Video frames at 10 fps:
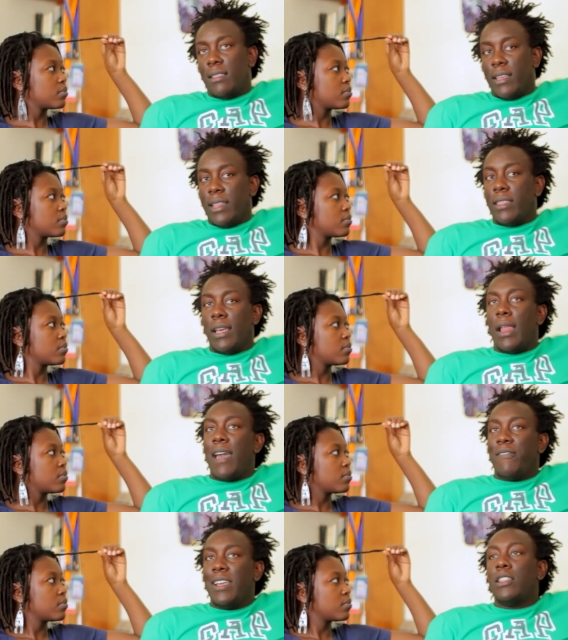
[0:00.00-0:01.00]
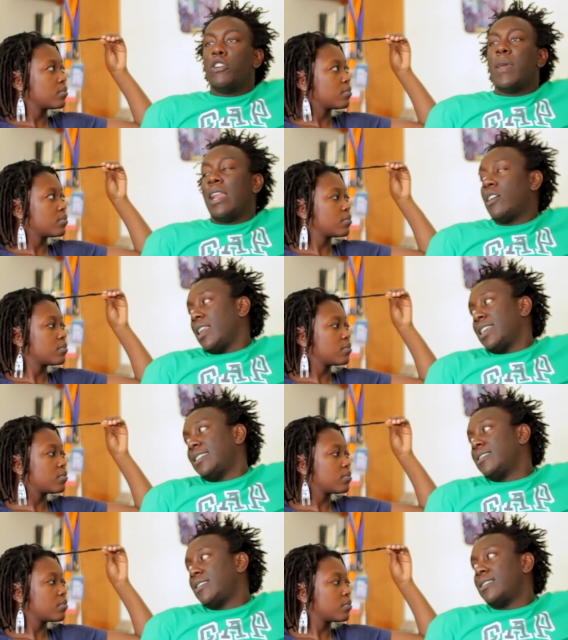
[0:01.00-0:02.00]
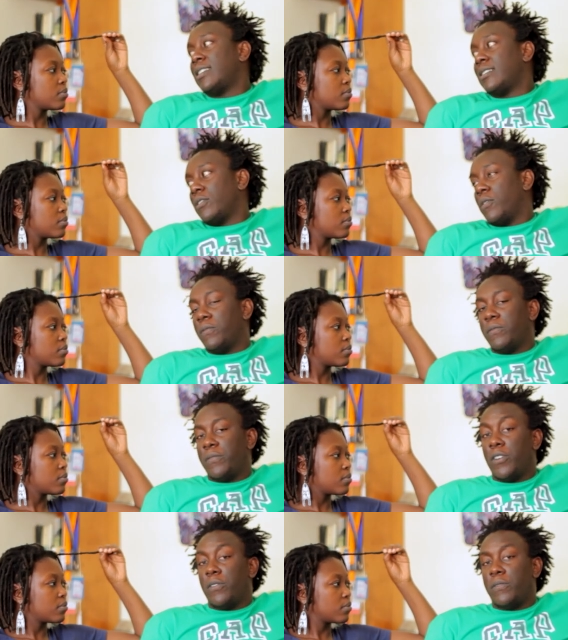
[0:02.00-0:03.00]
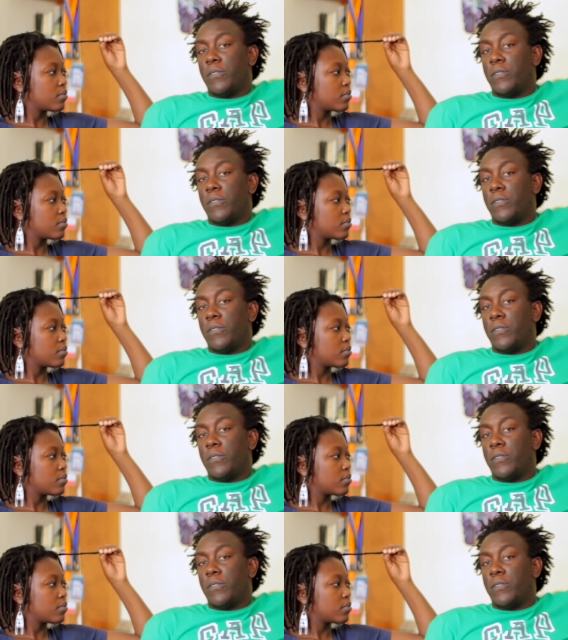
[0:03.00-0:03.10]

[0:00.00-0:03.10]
Speaker 1: then the, I feel there would be a lot less instances of, of